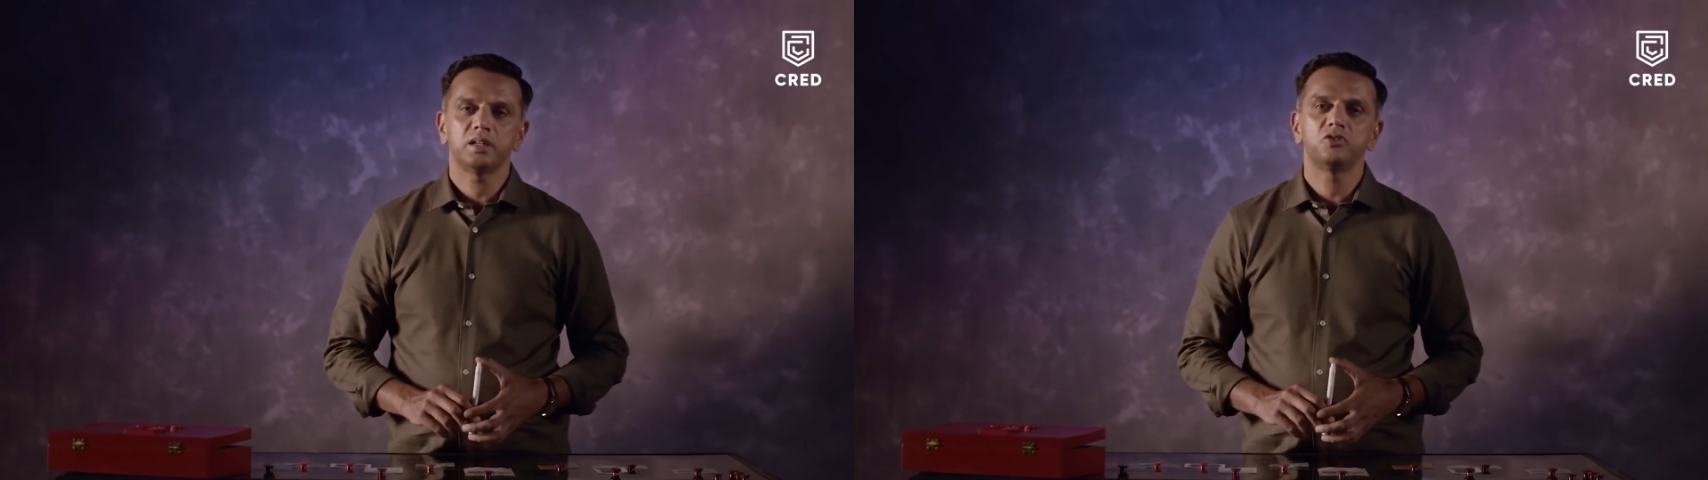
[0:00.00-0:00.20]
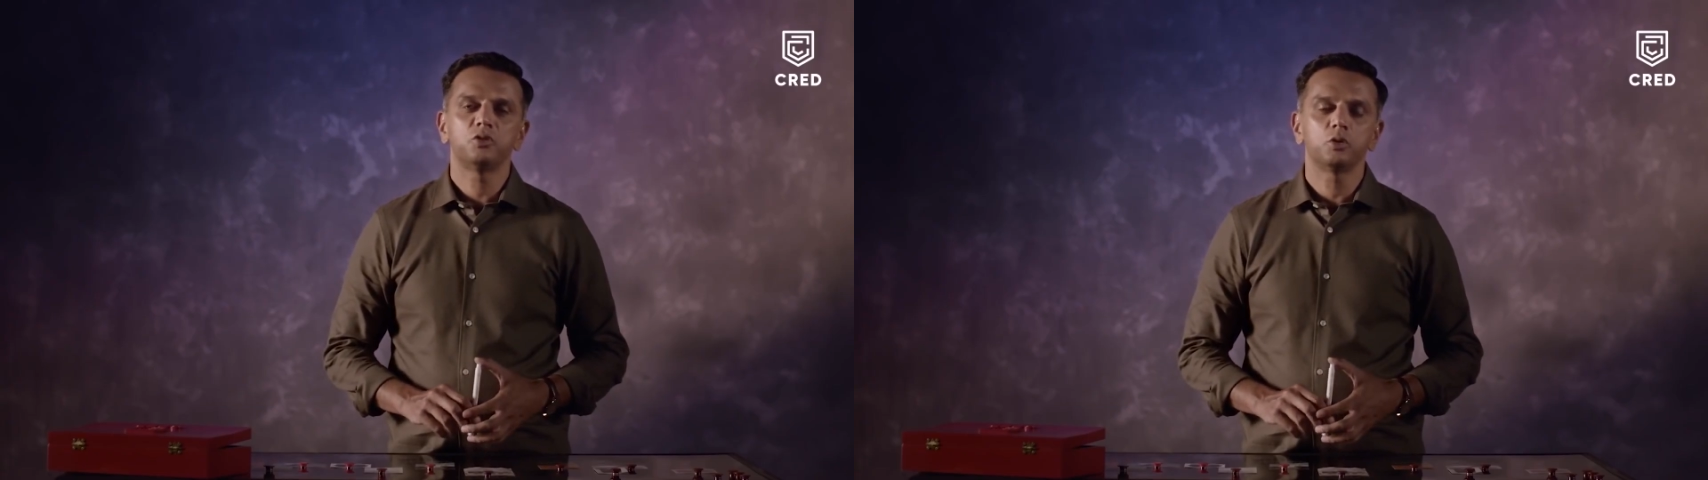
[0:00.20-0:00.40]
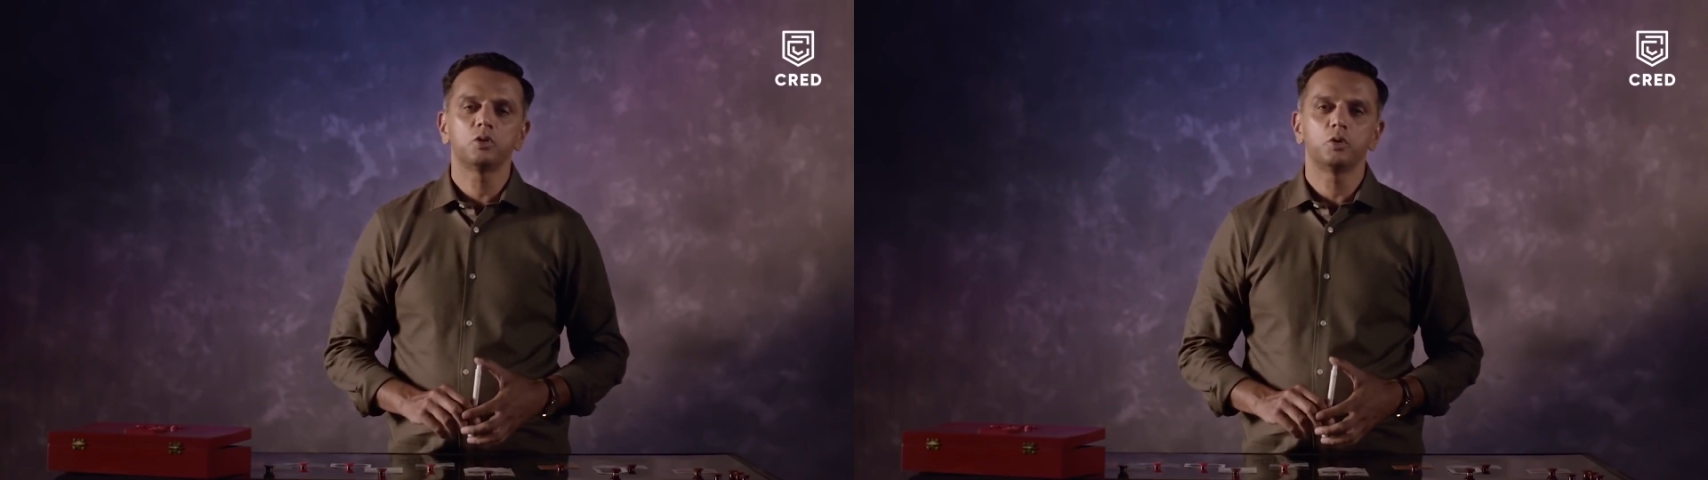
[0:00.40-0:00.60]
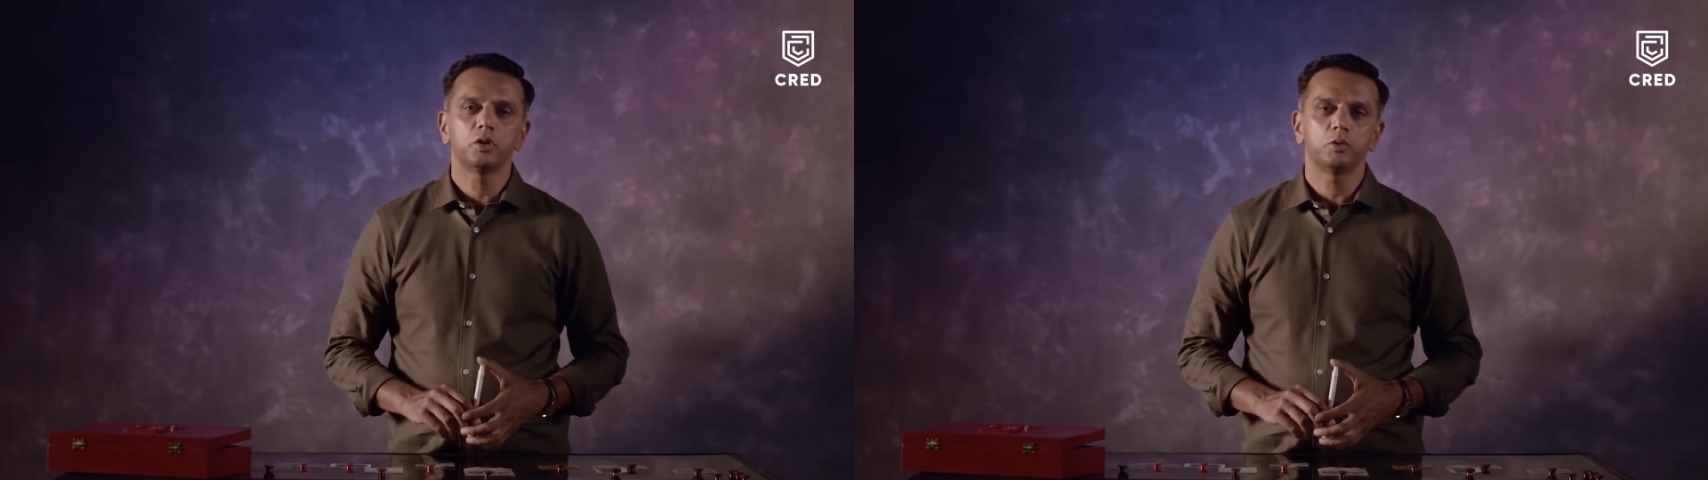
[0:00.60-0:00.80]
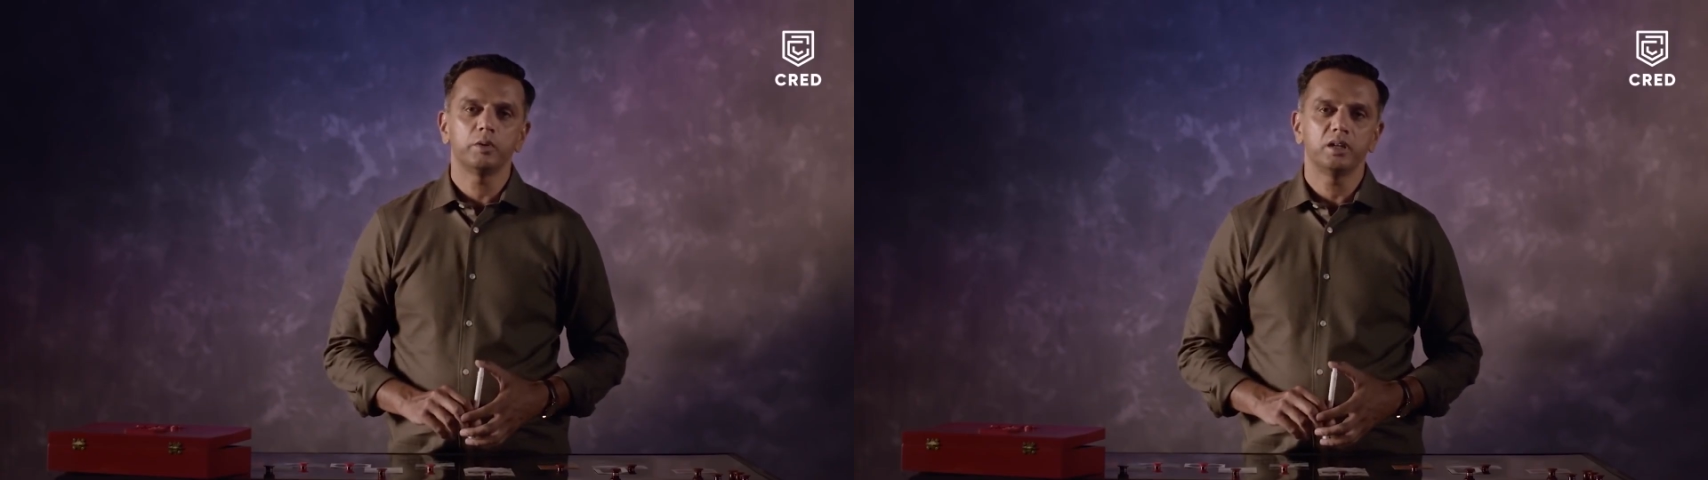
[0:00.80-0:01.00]
things don't go
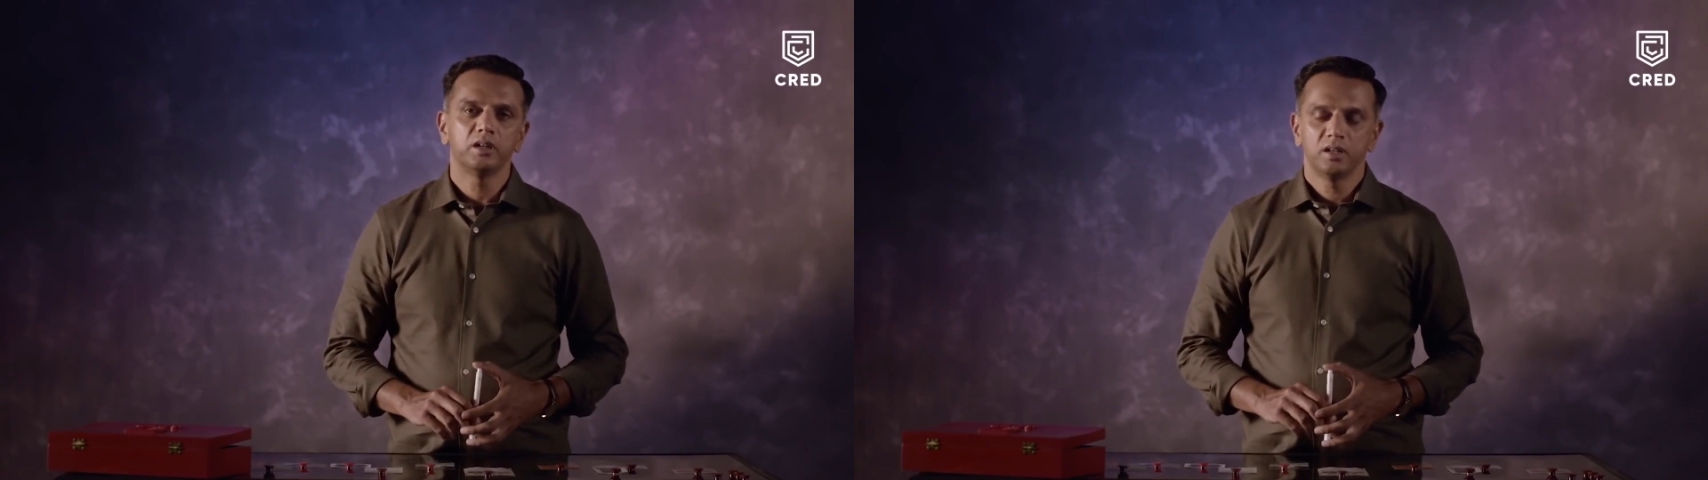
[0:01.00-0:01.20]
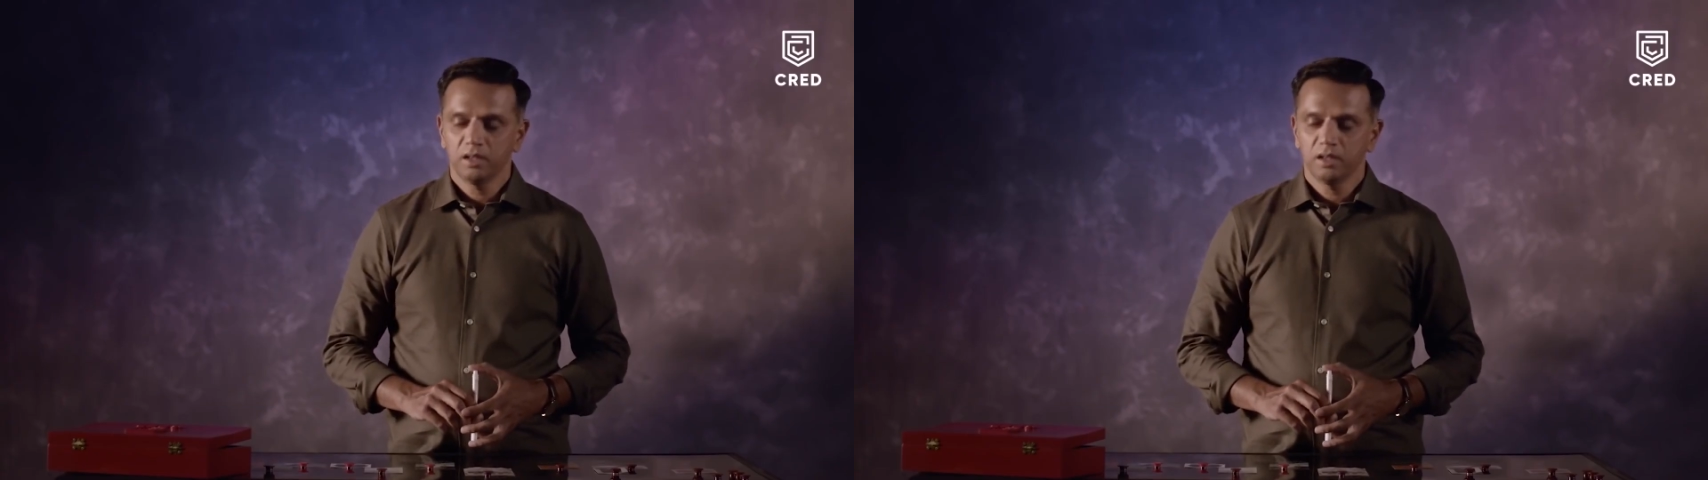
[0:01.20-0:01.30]
your way.